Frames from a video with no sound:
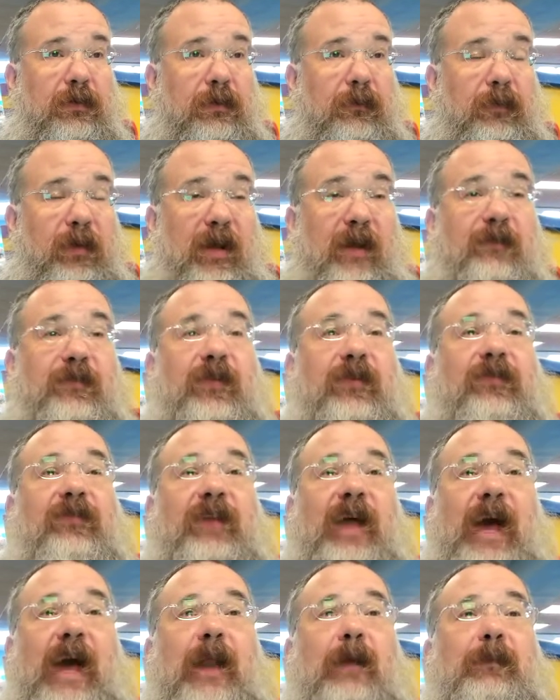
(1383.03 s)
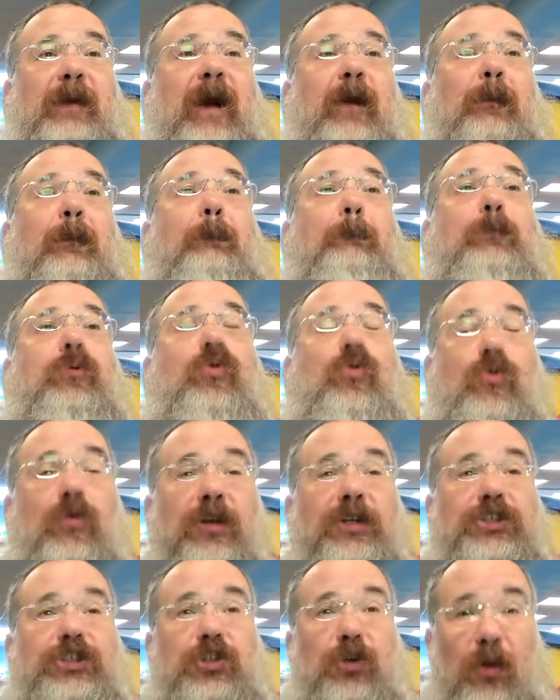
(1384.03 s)
But if you're sad about
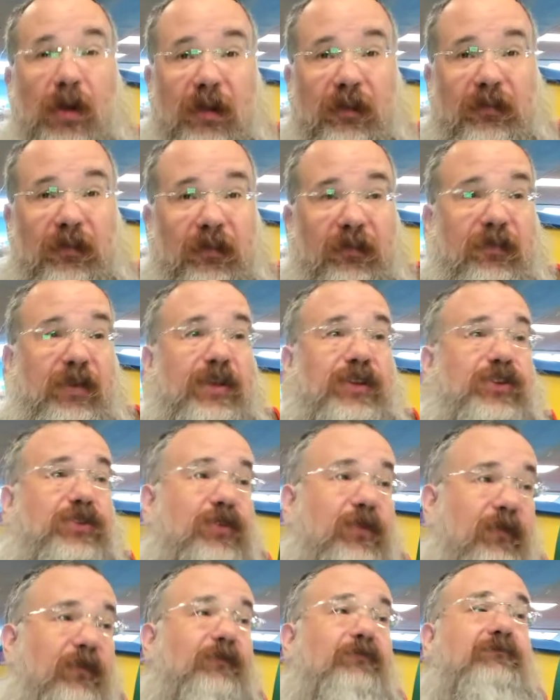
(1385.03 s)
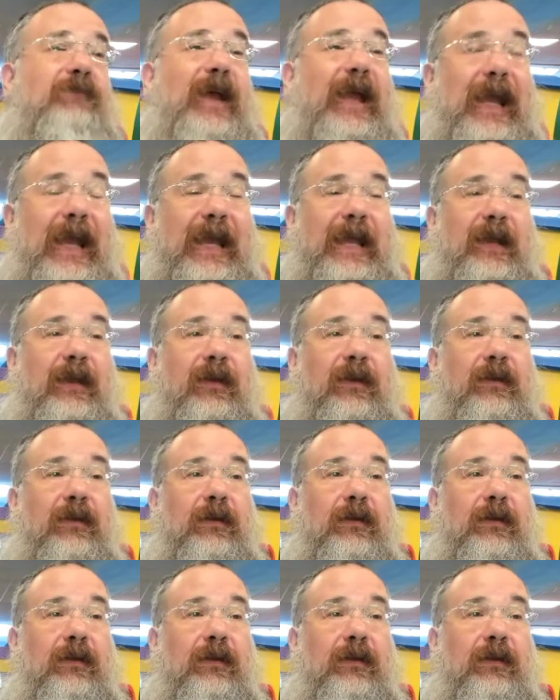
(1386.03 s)
poor choices that you've made,